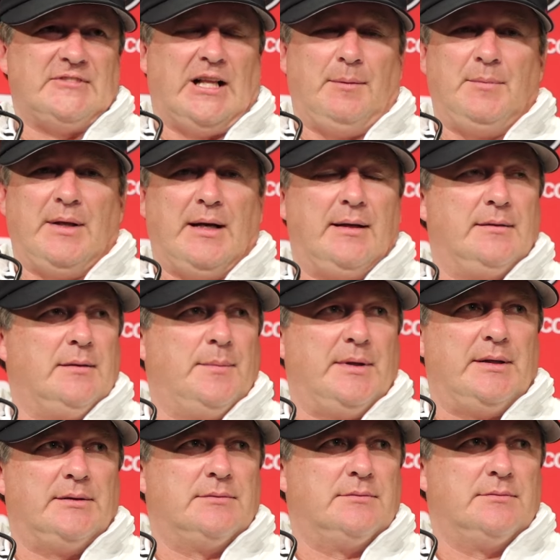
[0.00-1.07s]
I'm not, I
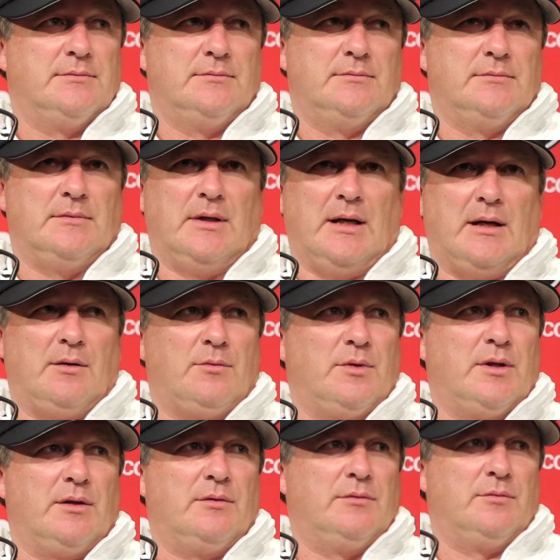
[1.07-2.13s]
mean, I don't
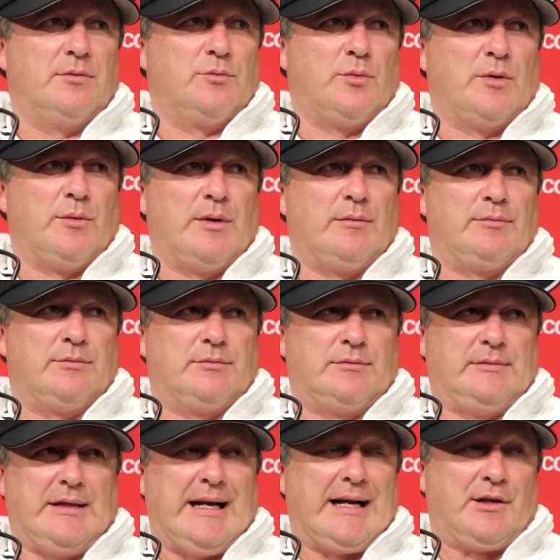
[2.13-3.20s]
really, what
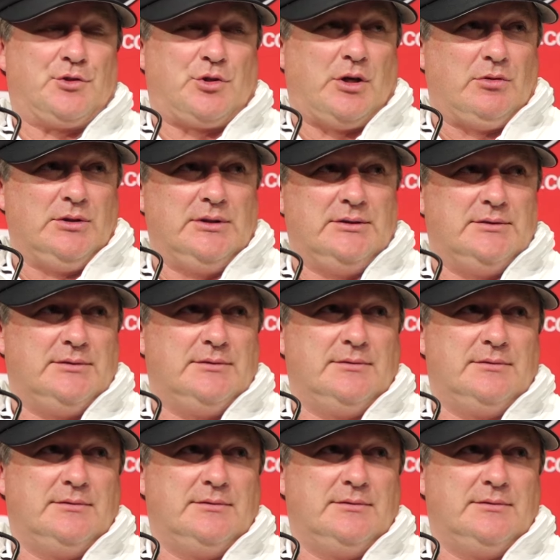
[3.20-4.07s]
can I control it?